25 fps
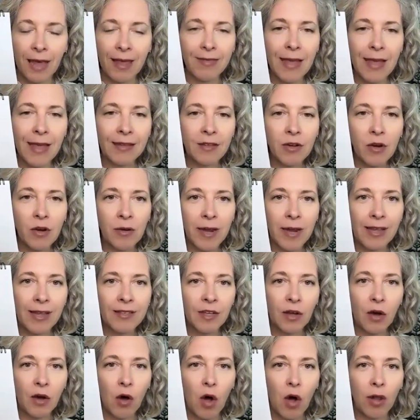And that
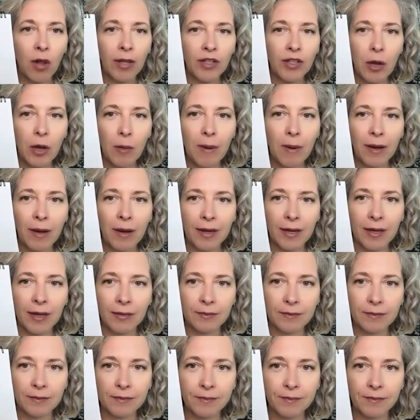creates a hole in your
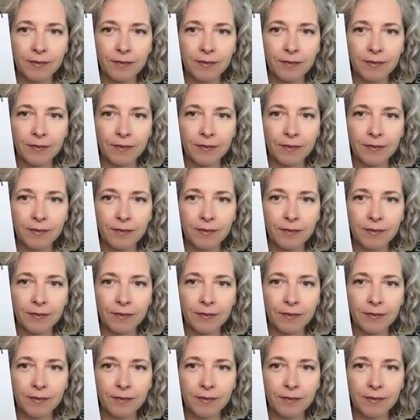bucket.